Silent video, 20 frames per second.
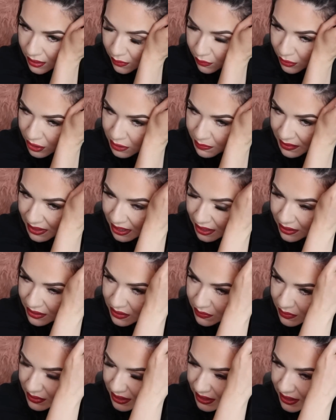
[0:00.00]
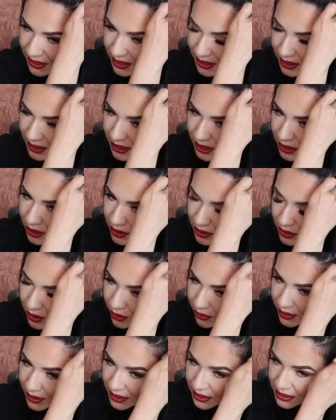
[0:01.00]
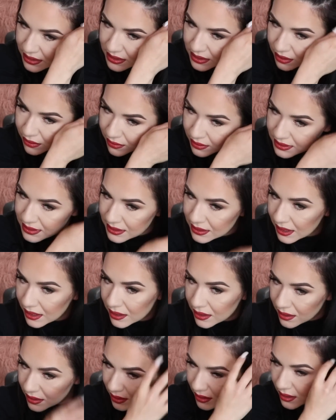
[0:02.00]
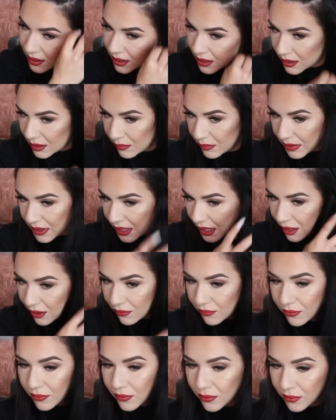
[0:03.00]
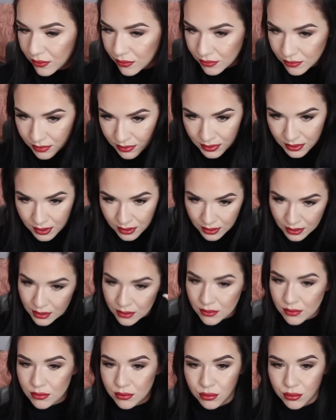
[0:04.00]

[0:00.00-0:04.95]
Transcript: which my hair is really thin here already, so it's gonna be careful. There we go.